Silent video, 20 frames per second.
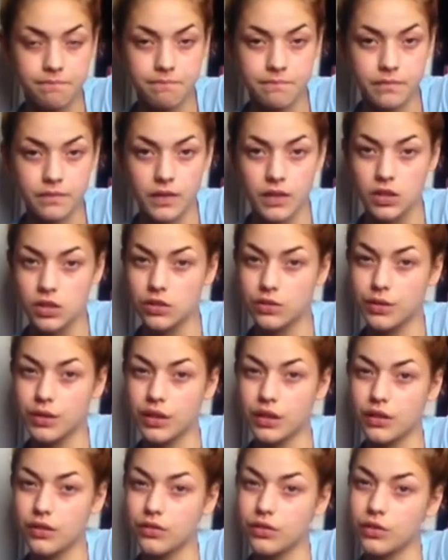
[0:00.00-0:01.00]
that do a
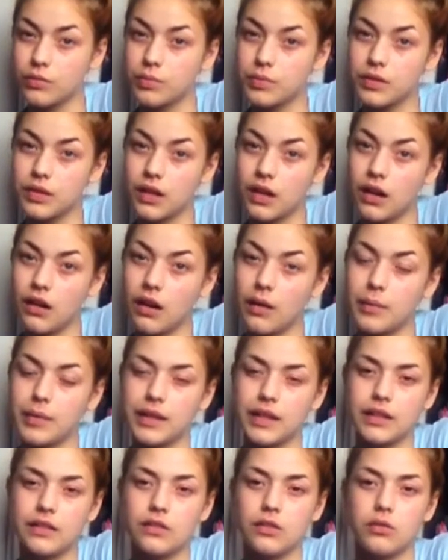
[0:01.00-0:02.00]
YouTube star. I mean,
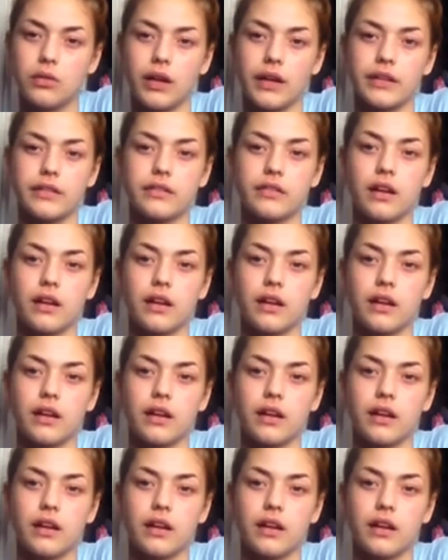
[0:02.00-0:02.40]
they do like,